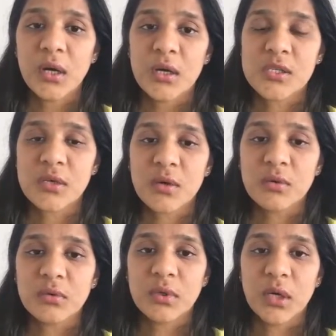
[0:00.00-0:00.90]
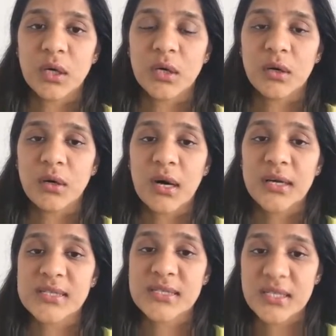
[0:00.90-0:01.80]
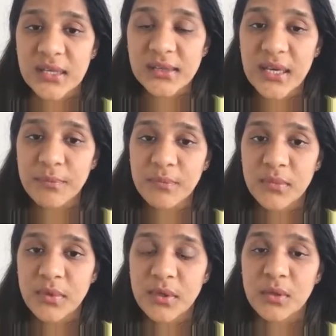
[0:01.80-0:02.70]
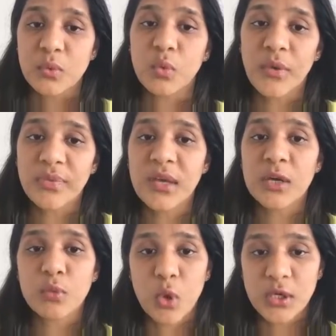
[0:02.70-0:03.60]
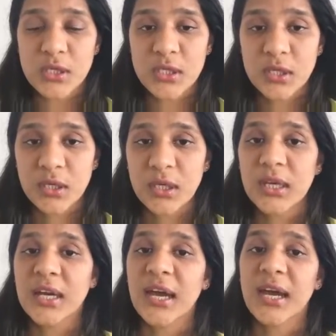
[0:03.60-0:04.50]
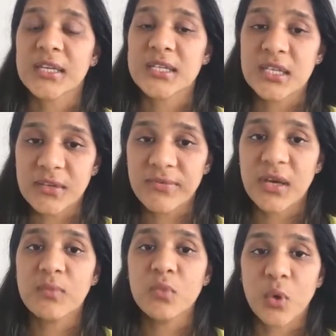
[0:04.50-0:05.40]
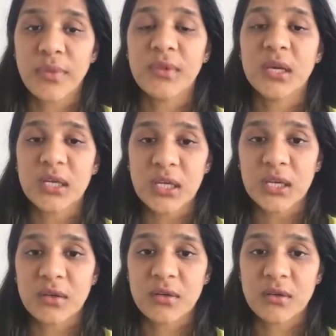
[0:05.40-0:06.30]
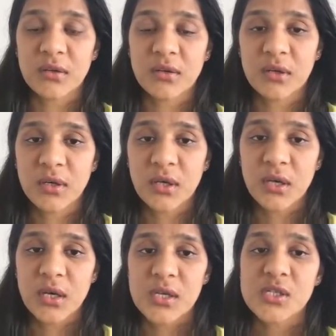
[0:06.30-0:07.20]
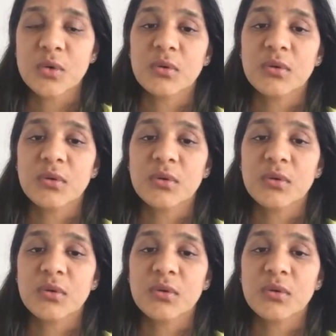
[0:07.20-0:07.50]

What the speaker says: So I sell them what they want and give them what they need. So